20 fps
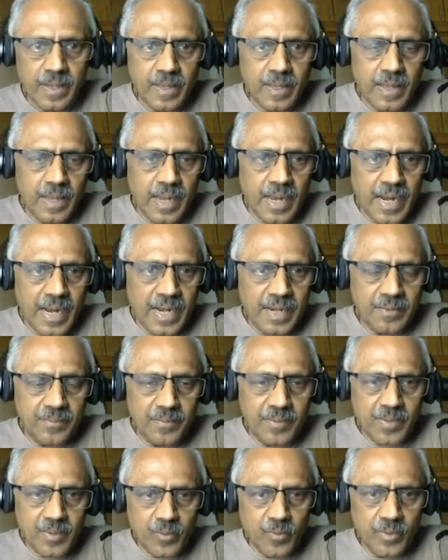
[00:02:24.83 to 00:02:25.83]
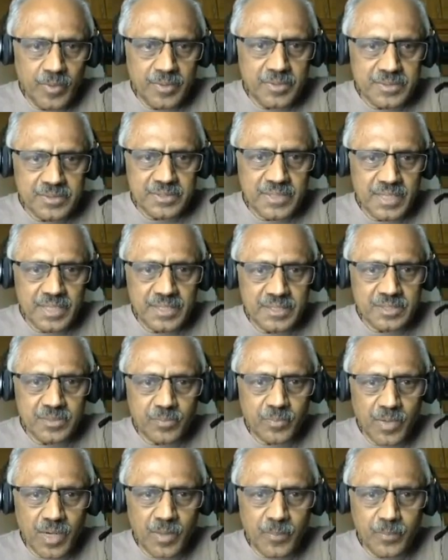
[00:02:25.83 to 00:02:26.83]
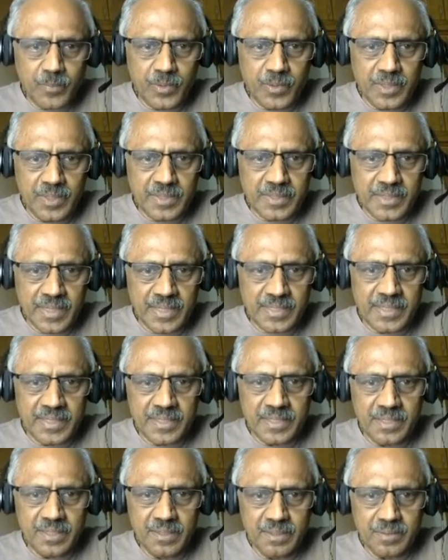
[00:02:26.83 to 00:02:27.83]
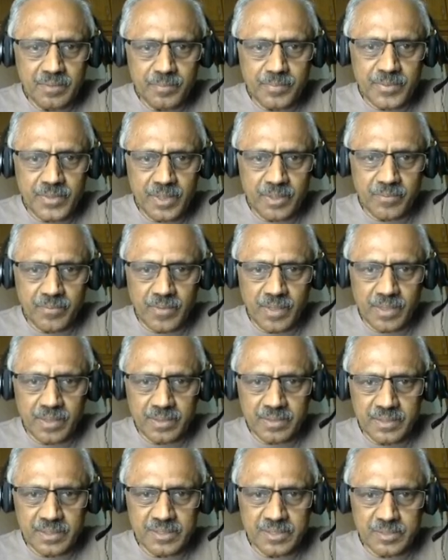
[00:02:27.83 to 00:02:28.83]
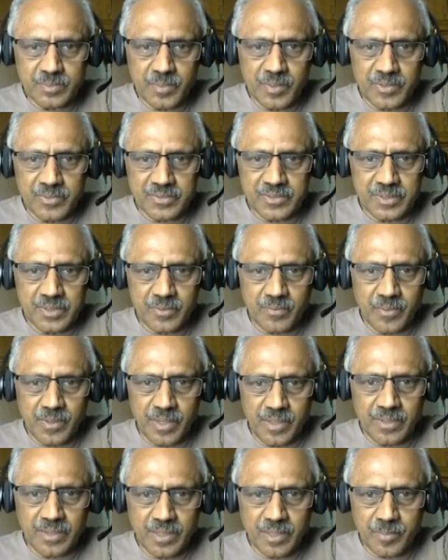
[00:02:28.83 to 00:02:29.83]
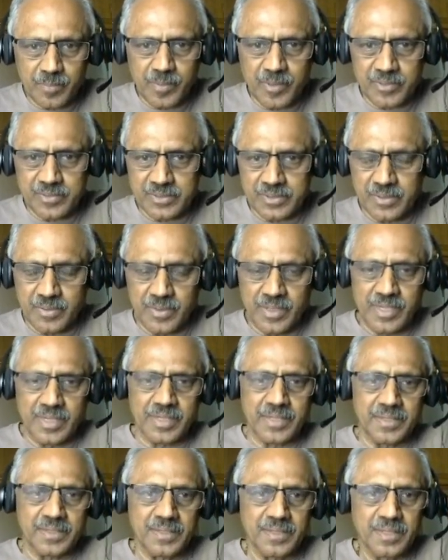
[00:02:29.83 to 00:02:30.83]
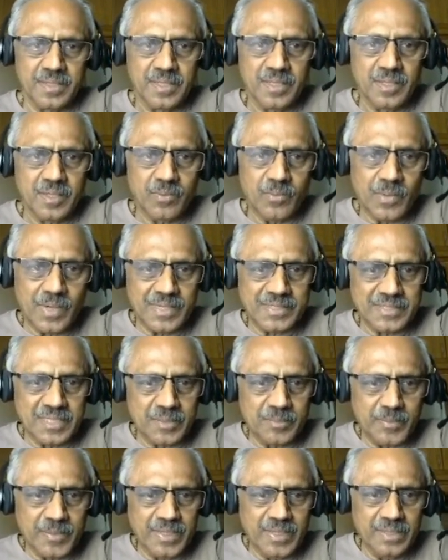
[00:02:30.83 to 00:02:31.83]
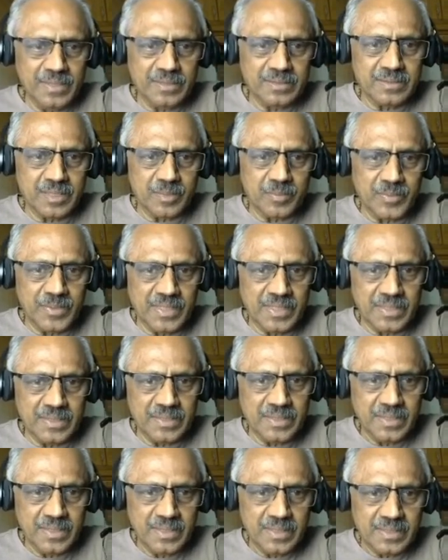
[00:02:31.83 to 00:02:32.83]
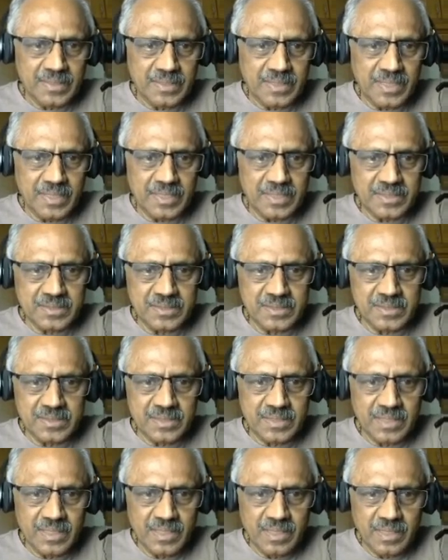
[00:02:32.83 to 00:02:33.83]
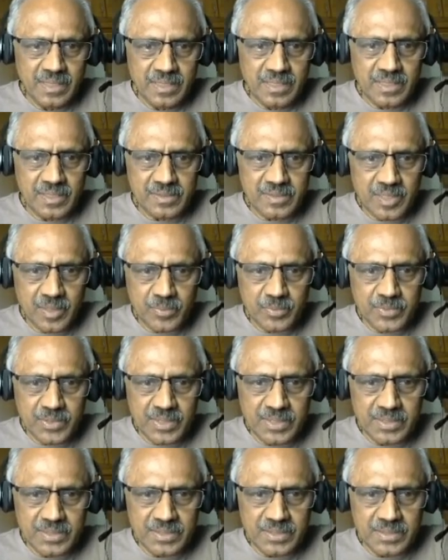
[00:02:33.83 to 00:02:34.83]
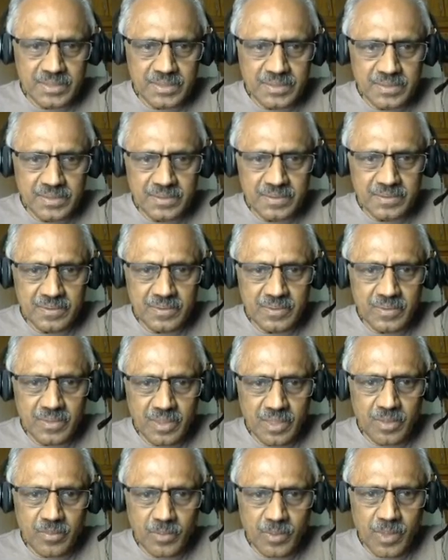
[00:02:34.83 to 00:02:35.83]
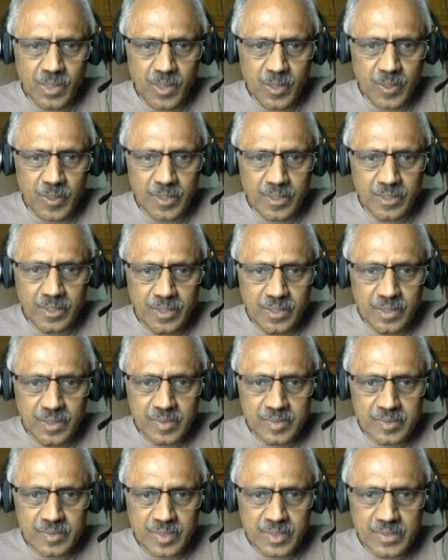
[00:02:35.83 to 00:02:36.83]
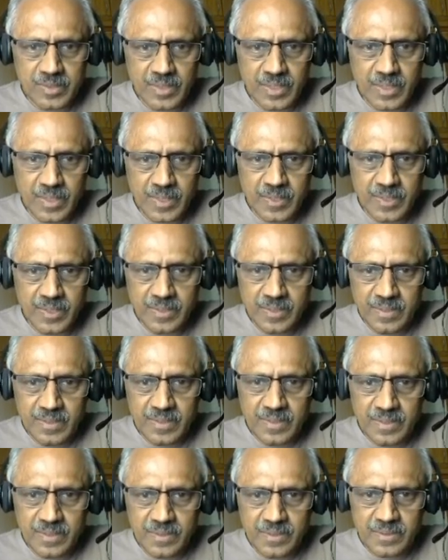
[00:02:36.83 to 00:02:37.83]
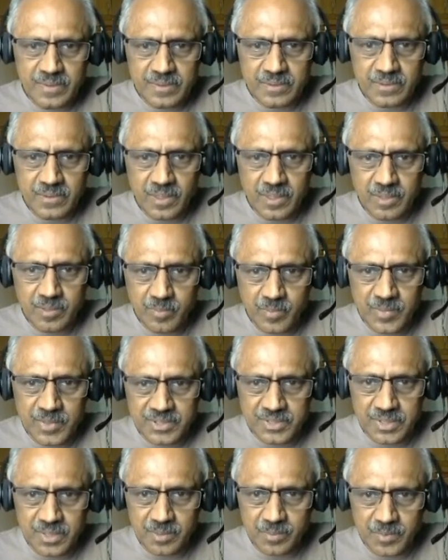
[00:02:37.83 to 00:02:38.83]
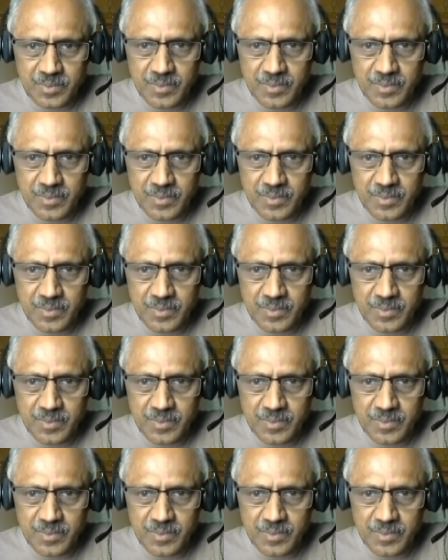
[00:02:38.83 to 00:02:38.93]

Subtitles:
And we are going to say it's properly contained in P of R. That is power set of R or power set of R. What does that mean? That means there exists a subset E of R such that E is not measurable.